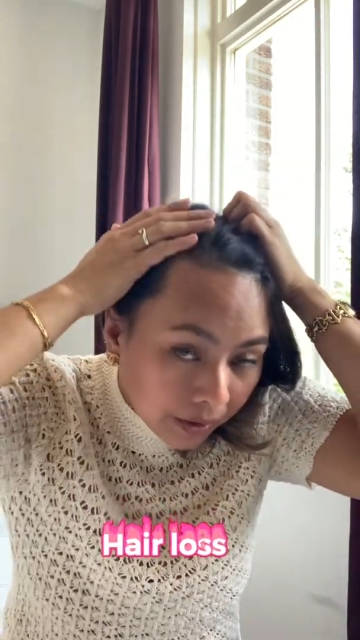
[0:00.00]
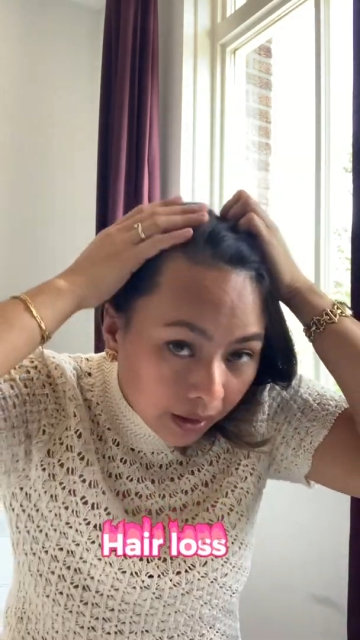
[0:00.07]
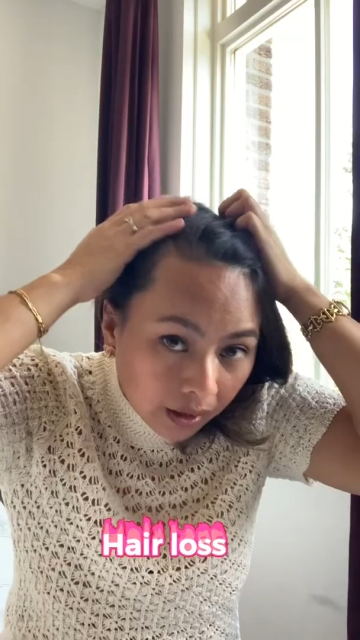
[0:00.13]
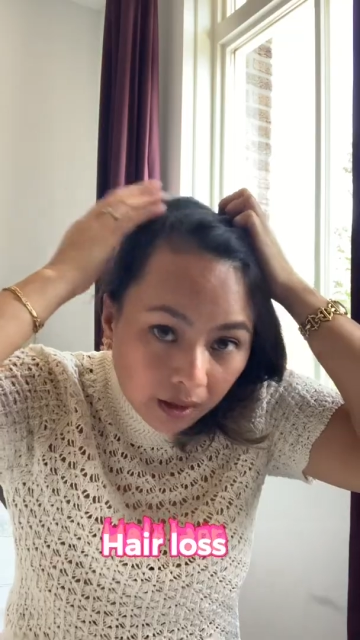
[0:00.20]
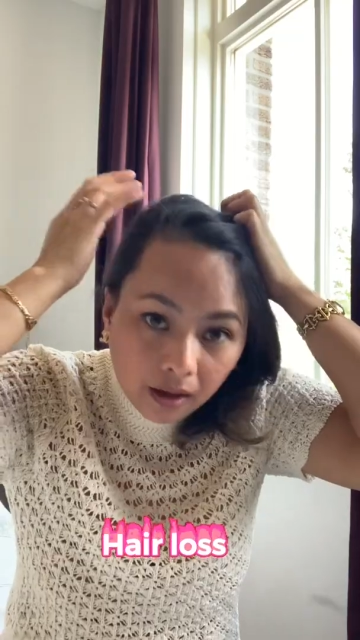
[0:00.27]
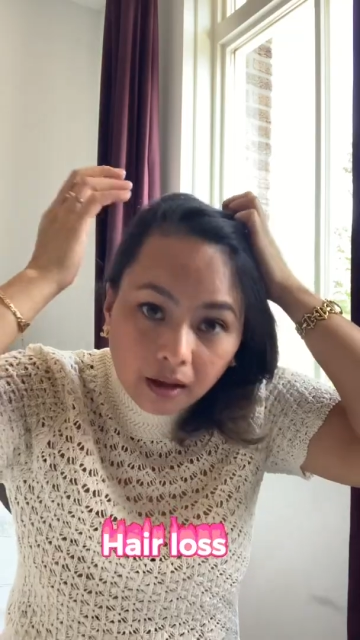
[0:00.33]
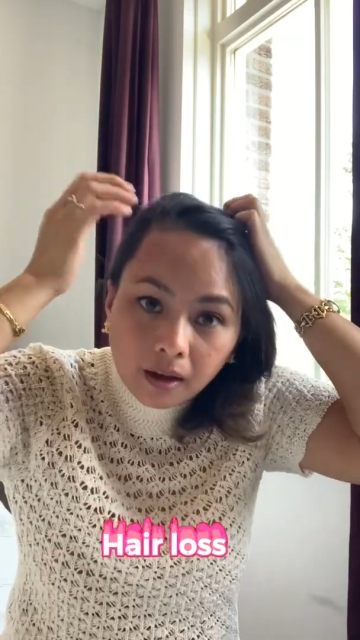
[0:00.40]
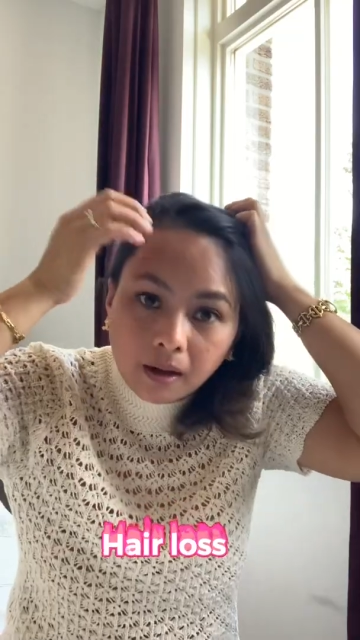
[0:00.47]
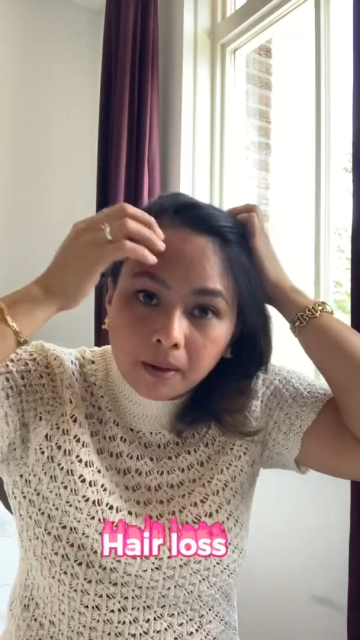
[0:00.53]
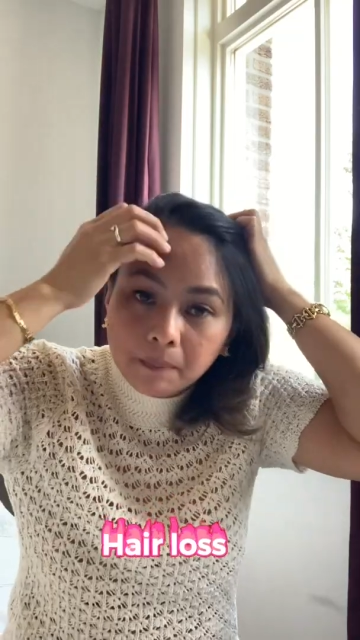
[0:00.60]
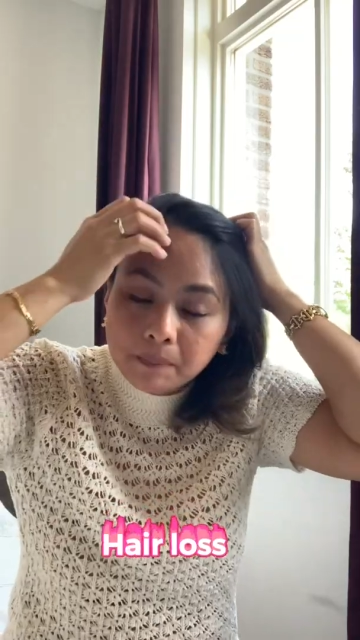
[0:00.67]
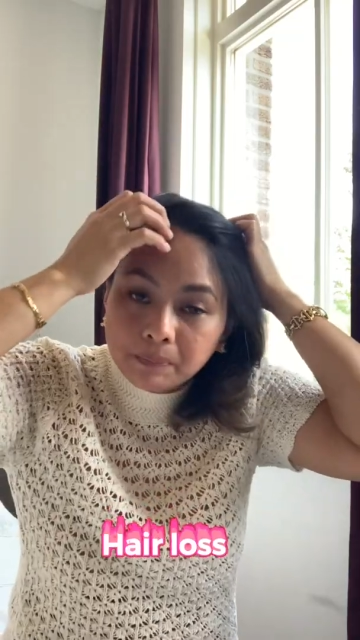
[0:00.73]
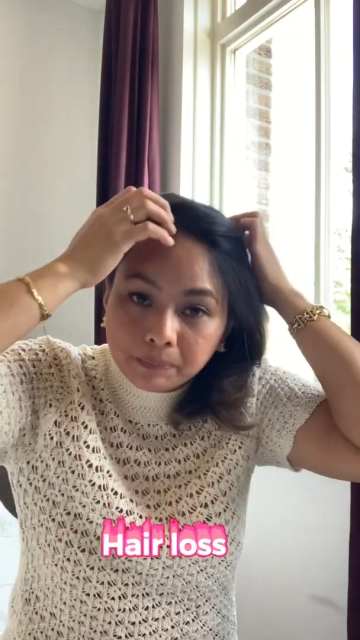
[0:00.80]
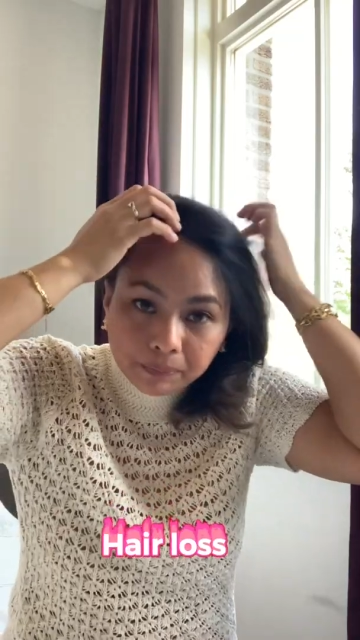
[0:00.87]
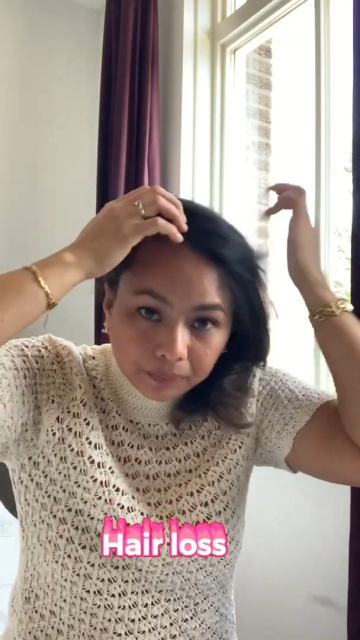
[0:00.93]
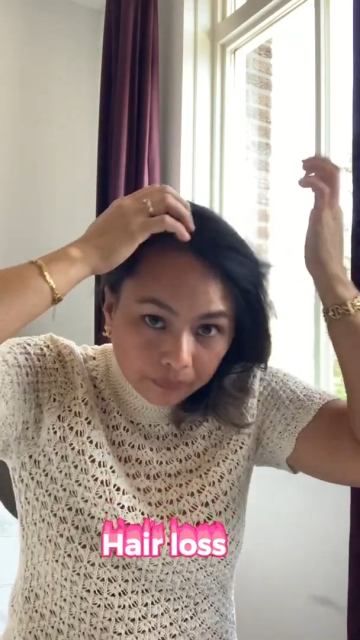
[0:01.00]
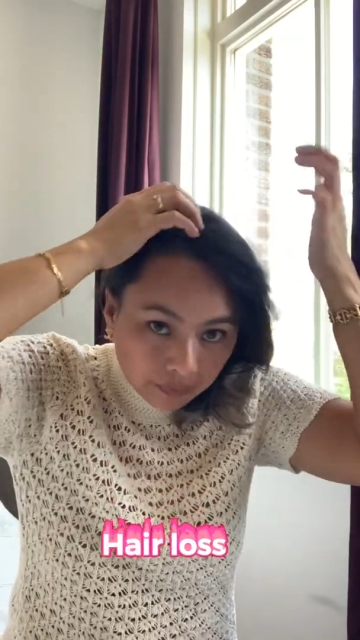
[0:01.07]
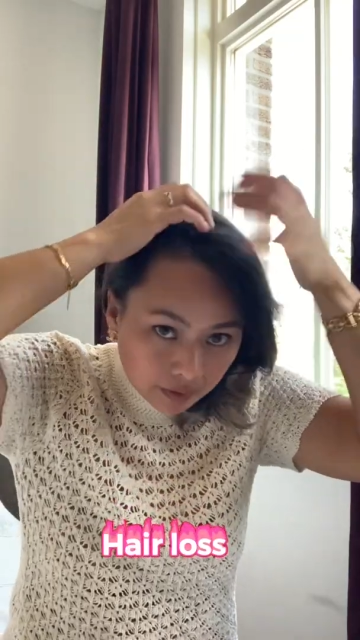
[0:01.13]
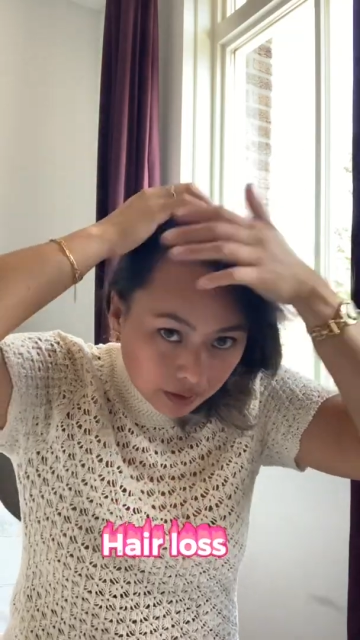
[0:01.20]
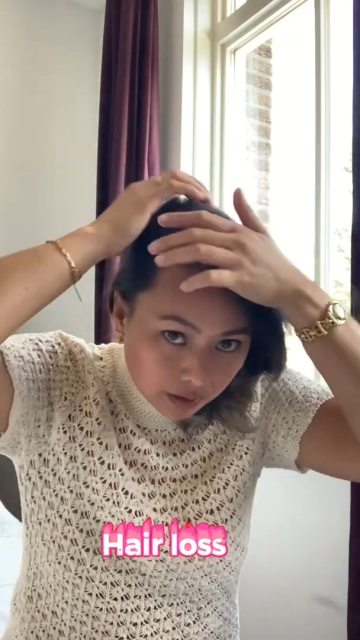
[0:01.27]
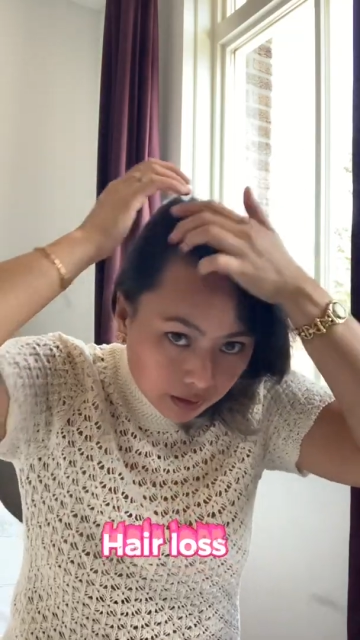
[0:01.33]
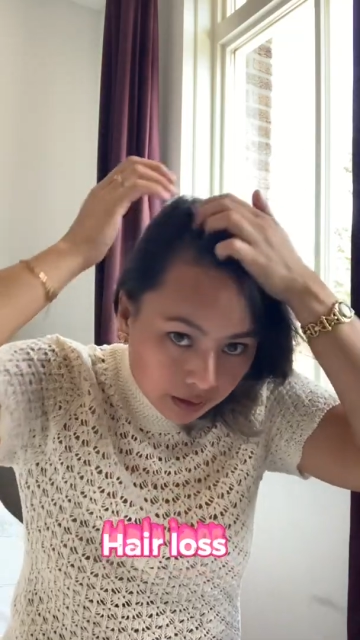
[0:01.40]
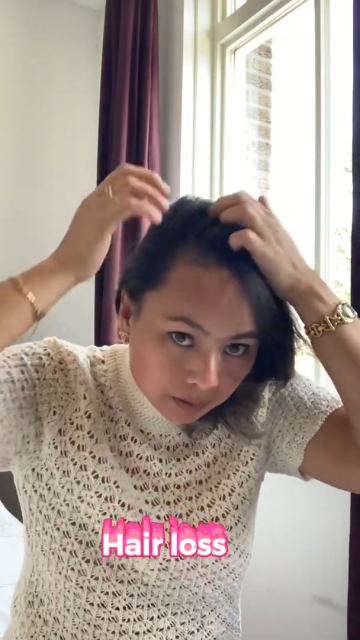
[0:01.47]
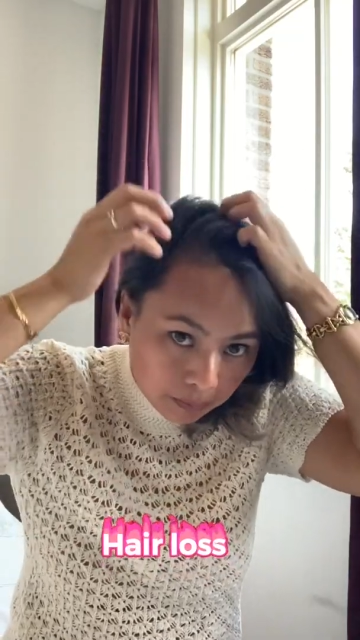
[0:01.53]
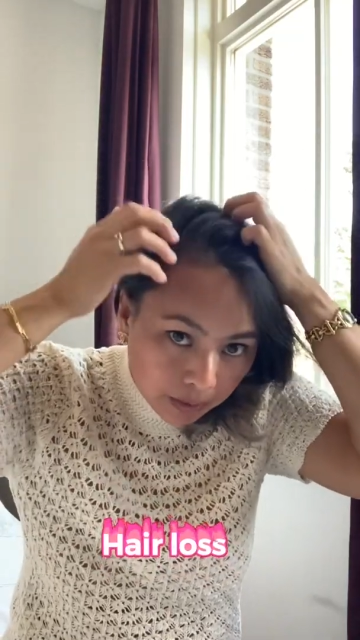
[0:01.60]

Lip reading: it